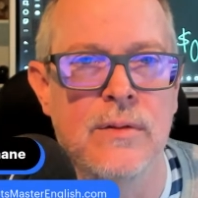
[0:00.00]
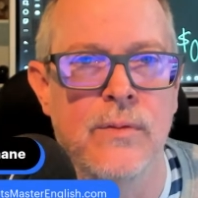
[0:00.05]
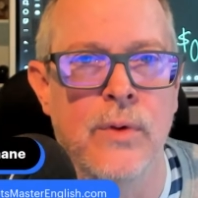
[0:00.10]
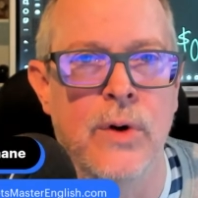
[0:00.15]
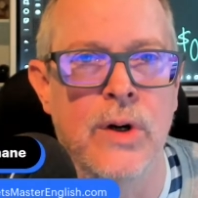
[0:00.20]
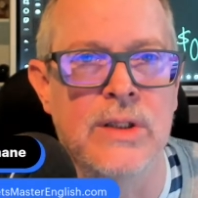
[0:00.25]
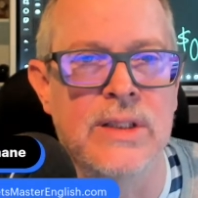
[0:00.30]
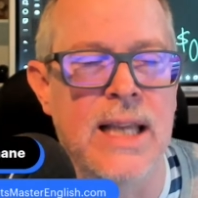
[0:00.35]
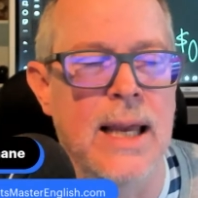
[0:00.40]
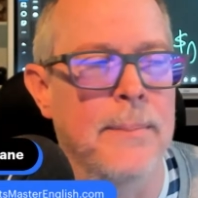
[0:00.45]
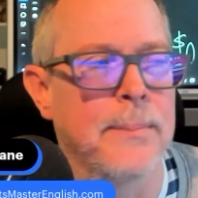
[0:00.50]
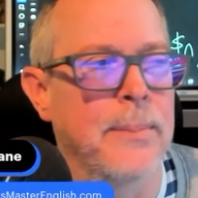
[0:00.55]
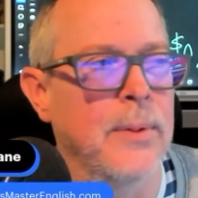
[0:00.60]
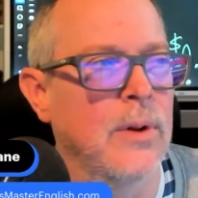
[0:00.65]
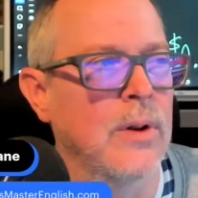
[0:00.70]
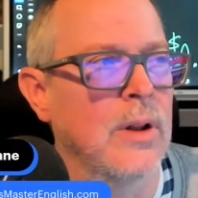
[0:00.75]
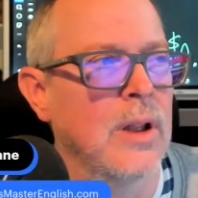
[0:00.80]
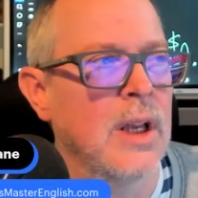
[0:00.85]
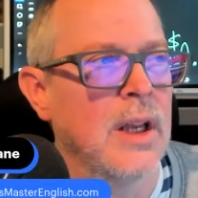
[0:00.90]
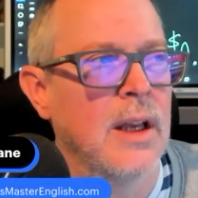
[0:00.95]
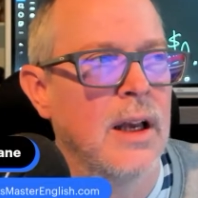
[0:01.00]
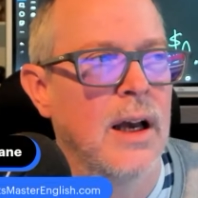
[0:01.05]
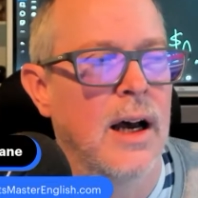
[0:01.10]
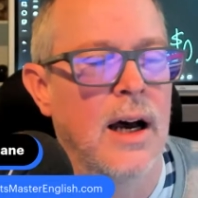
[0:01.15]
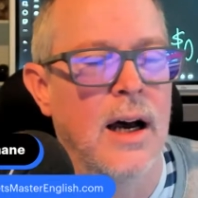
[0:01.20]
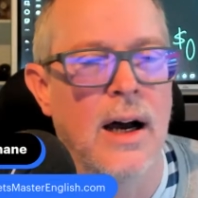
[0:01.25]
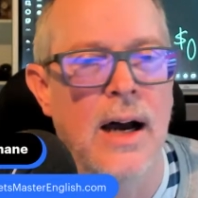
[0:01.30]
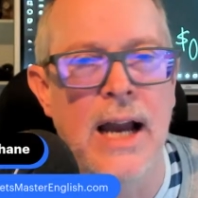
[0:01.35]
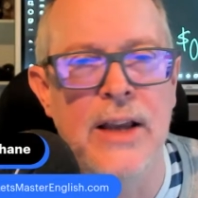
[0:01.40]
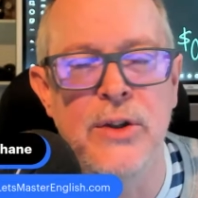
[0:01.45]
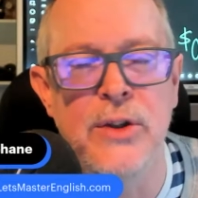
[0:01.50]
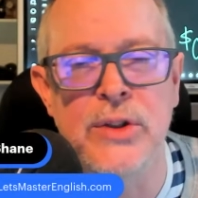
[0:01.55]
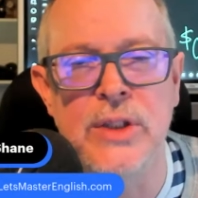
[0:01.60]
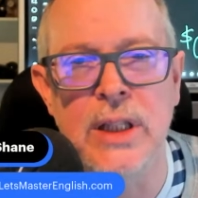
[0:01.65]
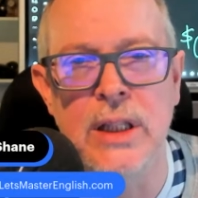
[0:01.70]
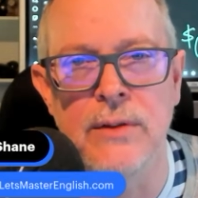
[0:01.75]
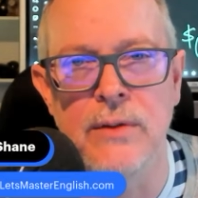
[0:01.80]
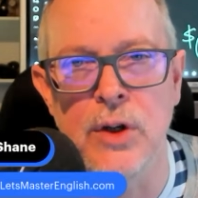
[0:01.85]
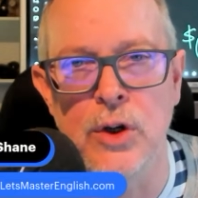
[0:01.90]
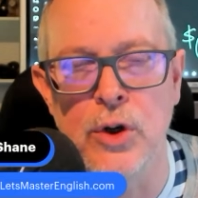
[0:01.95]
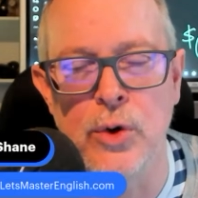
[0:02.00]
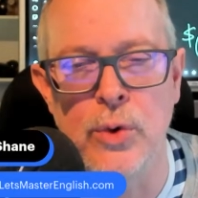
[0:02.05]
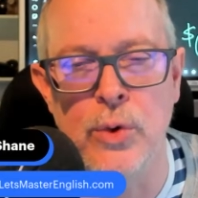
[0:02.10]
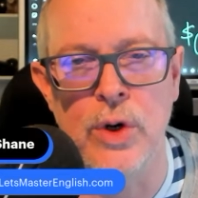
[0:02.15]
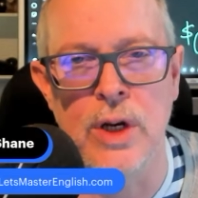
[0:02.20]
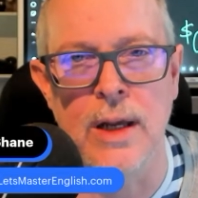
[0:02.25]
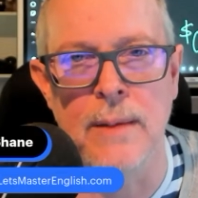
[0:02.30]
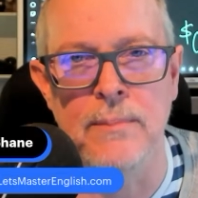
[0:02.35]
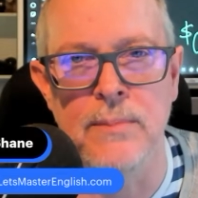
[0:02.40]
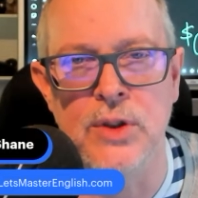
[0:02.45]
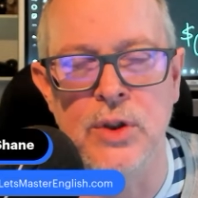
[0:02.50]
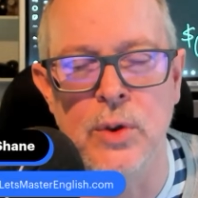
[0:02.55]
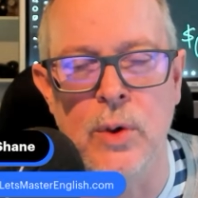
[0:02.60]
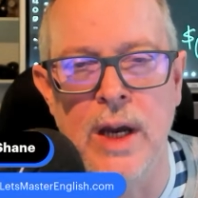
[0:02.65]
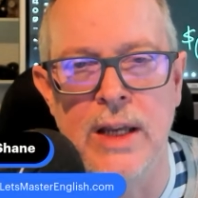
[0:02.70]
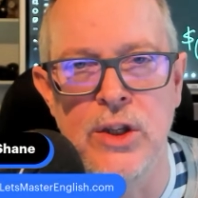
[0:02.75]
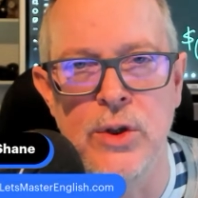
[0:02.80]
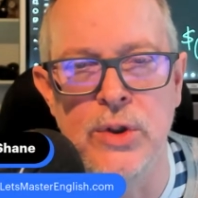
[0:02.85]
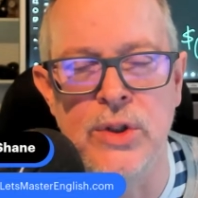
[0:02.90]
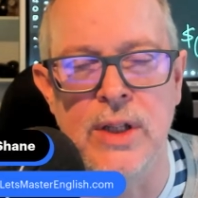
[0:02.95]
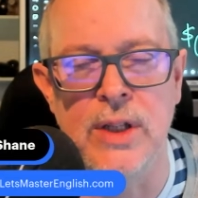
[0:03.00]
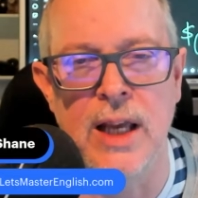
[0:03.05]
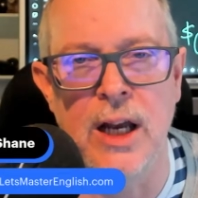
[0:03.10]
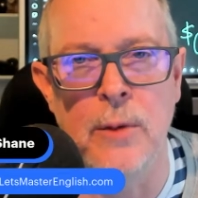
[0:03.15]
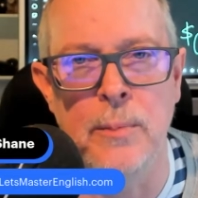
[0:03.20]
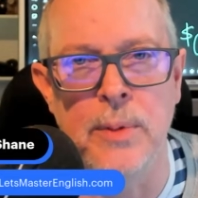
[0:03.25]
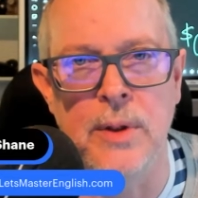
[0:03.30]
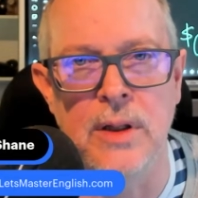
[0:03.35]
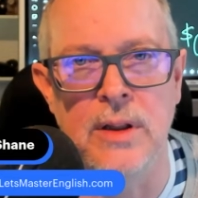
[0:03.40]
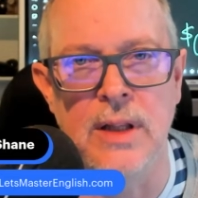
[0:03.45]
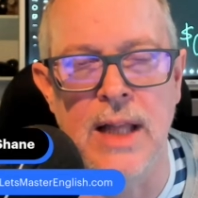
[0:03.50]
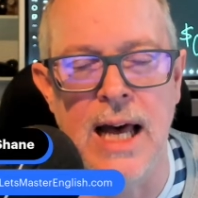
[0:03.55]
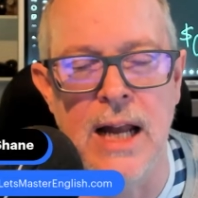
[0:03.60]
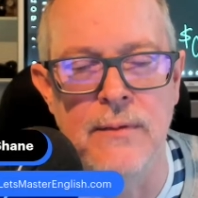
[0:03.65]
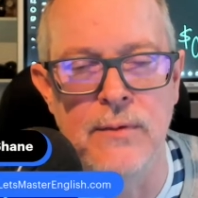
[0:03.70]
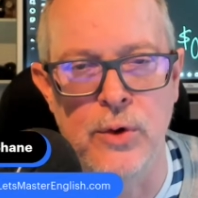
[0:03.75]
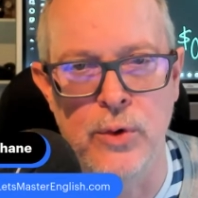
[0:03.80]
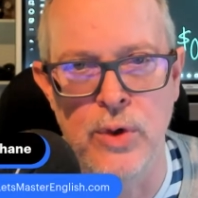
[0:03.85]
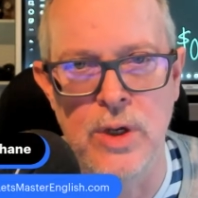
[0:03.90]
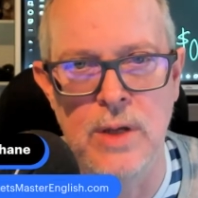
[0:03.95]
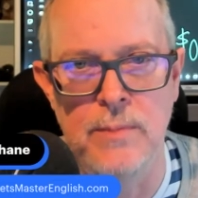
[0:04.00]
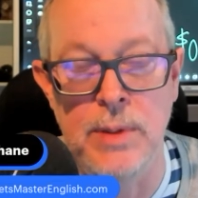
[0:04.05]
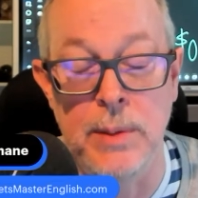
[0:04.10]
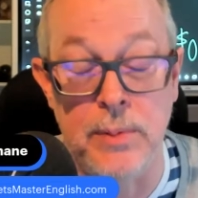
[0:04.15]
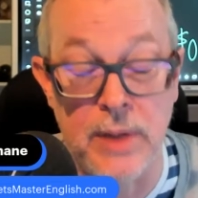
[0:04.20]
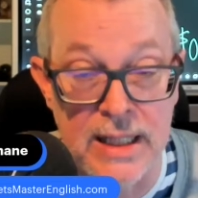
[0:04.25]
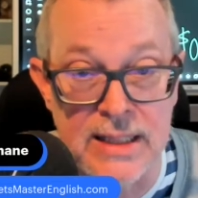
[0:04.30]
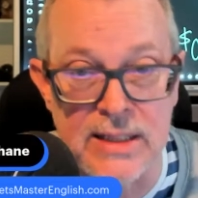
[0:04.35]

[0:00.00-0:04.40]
For example, I used to live in Korea, so I used to help a lot of Korean people.